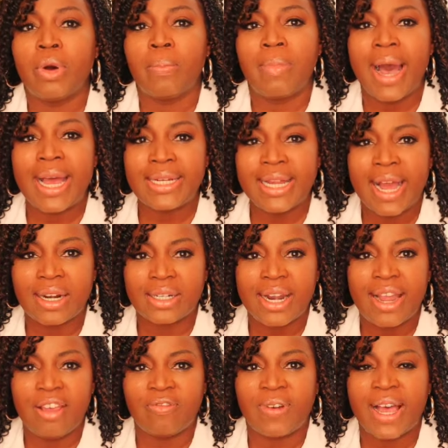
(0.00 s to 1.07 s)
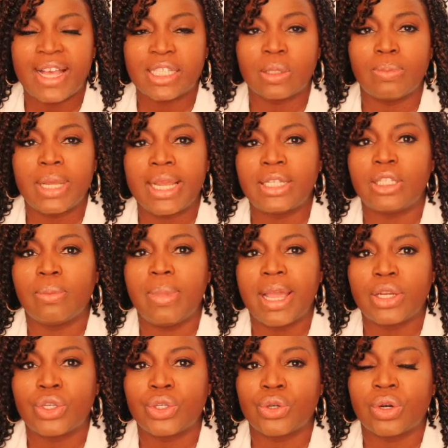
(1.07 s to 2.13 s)
my doctor advised me to
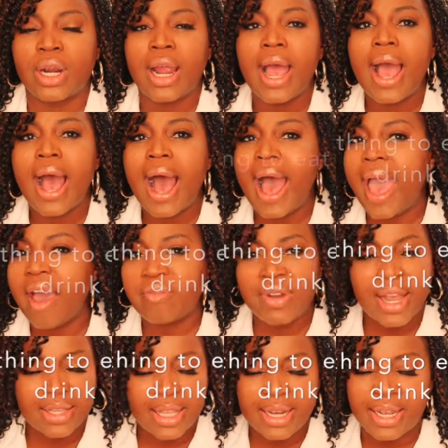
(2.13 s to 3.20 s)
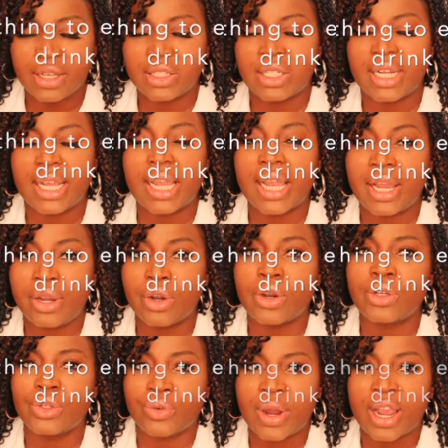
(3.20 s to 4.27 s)
make sure I have nothing else to eat
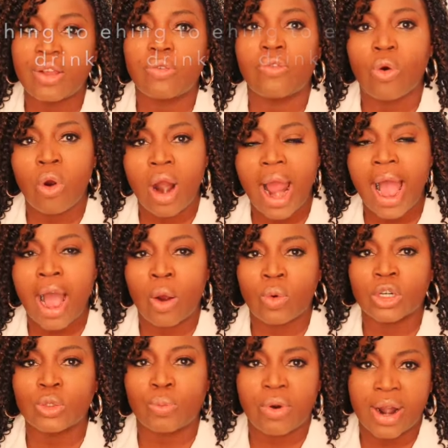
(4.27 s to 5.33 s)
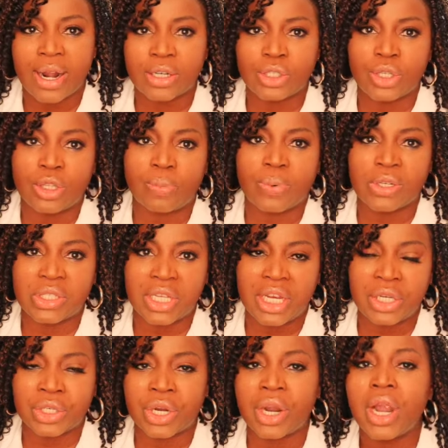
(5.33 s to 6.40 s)
or drink 4 hours prior to the
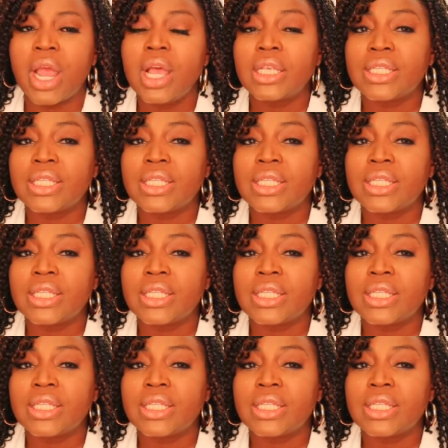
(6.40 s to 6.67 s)
procedure.